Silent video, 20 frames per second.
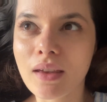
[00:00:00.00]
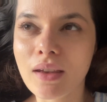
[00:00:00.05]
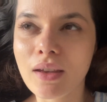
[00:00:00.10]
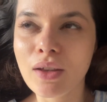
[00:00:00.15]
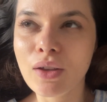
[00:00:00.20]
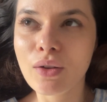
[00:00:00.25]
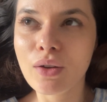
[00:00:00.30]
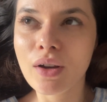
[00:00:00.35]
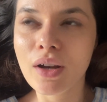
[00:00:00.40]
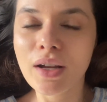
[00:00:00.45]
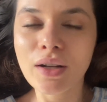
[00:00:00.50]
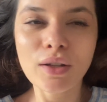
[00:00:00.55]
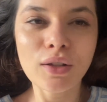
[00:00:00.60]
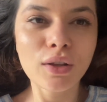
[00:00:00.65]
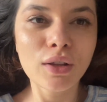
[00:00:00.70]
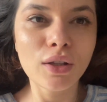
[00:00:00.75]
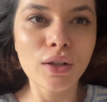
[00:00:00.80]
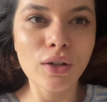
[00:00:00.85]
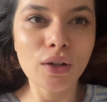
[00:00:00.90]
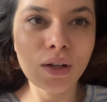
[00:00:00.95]
you kind of
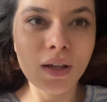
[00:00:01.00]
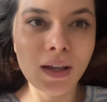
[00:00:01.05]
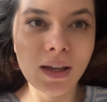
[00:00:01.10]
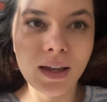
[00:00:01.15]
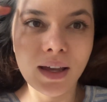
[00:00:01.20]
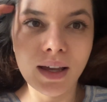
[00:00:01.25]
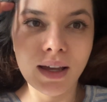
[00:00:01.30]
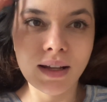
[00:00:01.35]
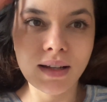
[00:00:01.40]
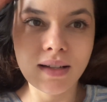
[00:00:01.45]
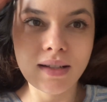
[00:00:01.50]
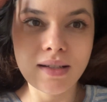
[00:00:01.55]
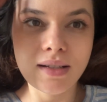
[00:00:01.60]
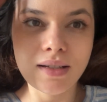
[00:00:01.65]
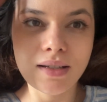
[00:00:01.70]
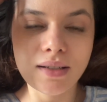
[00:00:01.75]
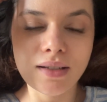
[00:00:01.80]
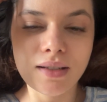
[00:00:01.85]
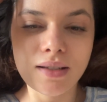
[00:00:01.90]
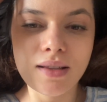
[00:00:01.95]
look at
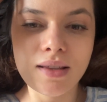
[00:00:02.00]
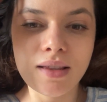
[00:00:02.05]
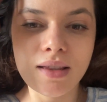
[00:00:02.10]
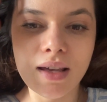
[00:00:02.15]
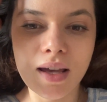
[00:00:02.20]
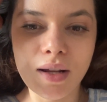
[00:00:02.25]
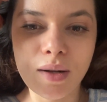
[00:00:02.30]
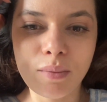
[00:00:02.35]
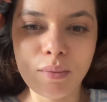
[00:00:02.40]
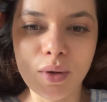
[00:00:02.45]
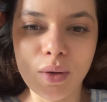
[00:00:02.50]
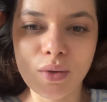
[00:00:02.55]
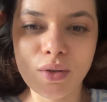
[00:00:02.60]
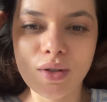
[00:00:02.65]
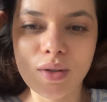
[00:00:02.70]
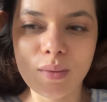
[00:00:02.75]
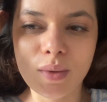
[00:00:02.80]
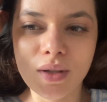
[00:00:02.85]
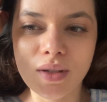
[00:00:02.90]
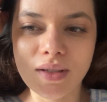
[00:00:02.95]
that
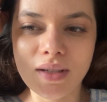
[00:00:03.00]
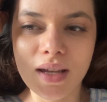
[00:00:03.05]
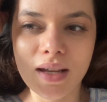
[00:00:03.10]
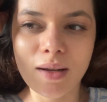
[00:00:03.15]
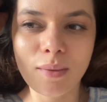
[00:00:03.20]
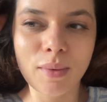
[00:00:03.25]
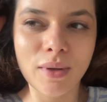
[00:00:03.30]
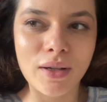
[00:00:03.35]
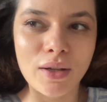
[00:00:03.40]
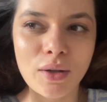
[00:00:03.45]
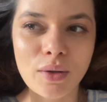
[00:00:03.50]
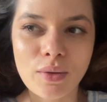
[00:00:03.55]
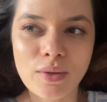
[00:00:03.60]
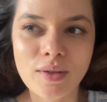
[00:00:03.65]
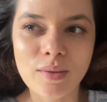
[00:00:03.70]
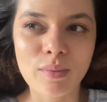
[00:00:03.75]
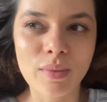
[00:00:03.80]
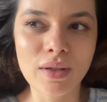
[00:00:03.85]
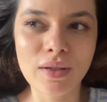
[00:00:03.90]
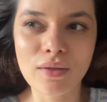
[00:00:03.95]
emotion, because anybody who's
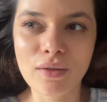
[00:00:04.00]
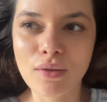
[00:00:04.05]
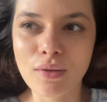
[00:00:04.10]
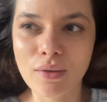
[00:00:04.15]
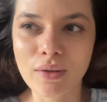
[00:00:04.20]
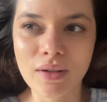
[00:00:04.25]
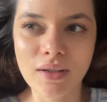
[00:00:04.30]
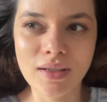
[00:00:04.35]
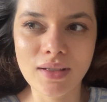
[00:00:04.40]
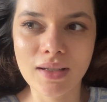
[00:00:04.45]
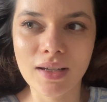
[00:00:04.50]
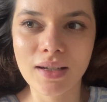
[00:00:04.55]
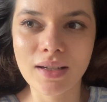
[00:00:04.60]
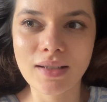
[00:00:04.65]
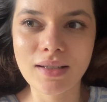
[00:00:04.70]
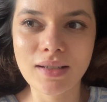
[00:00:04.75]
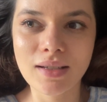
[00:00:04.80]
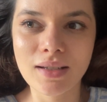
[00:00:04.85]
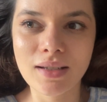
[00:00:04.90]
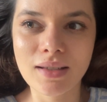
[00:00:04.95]
been through
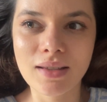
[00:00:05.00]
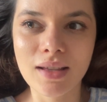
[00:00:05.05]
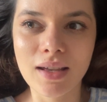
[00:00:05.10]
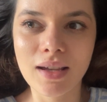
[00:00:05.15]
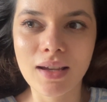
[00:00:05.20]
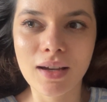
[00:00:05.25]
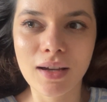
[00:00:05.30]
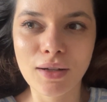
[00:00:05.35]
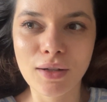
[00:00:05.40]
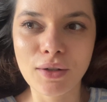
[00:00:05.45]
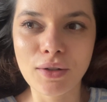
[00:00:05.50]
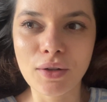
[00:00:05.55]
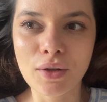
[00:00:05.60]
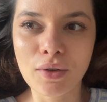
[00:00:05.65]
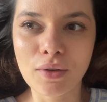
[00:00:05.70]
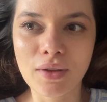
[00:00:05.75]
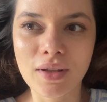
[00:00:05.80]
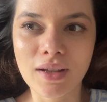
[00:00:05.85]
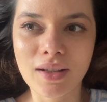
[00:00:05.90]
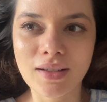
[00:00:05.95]
anxiety, they kind of
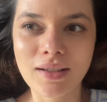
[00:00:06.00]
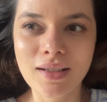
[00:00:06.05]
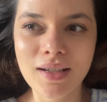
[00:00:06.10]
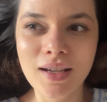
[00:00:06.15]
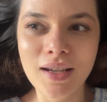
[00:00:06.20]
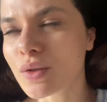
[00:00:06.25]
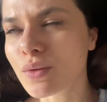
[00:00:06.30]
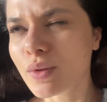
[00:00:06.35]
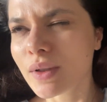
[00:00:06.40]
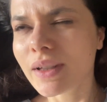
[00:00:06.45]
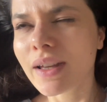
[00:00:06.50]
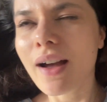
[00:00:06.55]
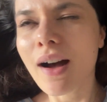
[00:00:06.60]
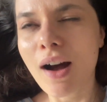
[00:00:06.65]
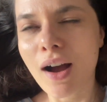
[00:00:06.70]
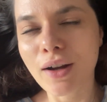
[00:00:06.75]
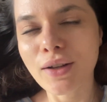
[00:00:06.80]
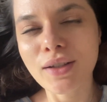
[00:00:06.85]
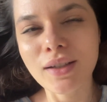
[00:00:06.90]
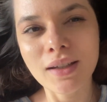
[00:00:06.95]
know that it's really
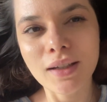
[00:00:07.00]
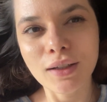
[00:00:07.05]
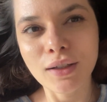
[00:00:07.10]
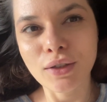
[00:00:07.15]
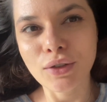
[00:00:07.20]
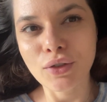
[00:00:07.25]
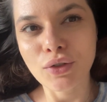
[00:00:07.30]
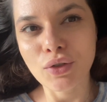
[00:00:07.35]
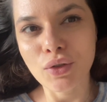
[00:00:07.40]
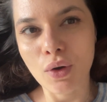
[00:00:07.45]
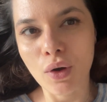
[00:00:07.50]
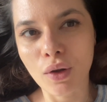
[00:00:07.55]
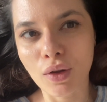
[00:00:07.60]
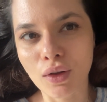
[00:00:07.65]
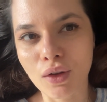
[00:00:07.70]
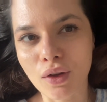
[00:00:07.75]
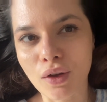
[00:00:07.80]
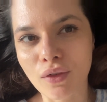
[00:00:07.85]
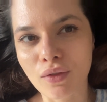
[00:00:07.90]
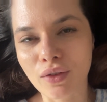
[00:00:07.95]
hard to get
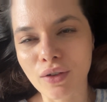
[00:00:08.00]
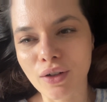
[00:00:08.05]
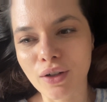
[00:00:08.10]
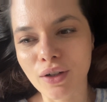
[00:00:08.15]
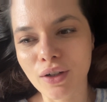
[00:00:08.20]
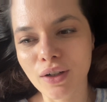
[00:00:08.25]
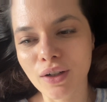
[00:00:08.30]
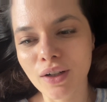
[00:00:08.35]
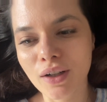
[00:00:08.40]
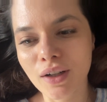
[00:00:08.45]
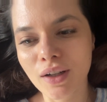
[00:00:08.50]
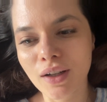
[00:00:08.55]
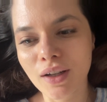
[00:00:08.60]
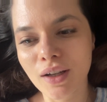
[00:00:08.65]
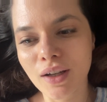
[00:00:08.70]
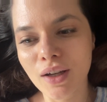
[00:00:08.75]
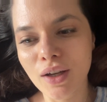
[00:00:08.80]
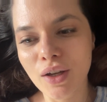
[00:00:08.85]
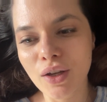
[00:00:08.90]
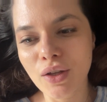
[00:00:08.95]
control over
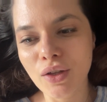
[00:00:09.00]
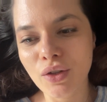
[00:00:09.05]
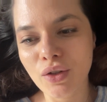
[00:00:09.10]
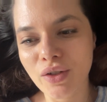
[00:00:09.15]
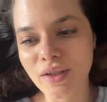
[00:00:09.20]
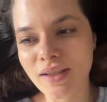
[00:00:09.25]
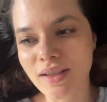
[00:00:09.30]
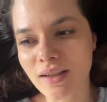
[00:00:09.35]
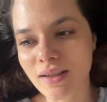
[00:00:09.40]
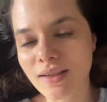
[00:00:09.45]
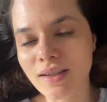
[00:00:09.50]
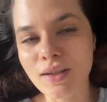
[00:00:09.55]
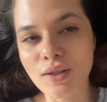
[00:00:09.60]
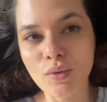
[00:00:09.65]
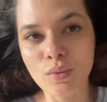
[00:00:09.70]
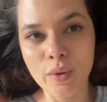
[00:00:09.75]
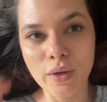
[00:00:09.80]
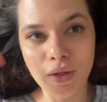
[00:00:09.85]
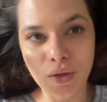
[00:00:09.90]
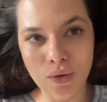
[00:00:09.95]
your senses
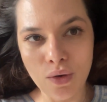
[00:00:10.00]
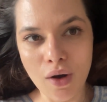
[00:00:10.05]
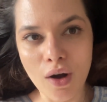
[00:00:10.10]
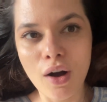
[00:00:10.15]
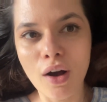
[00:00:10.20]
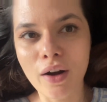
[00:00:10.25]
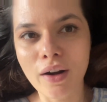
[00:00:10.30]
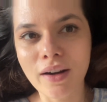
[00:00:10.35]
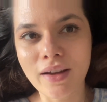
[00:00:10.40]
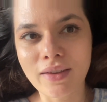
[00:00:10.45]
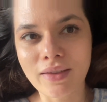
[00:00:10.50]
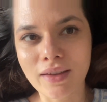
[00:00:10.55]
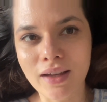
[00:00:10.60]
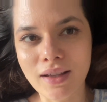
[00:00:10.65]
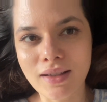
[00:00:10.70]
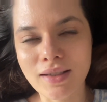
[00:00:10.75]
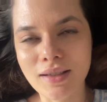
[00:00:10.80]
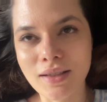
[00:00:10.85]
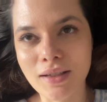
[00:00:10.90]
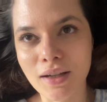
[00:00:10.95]
when you are in
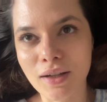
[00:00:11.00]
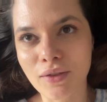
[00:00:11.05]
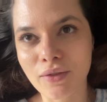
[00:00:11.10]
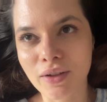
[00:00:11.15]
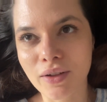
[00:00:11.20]
that state of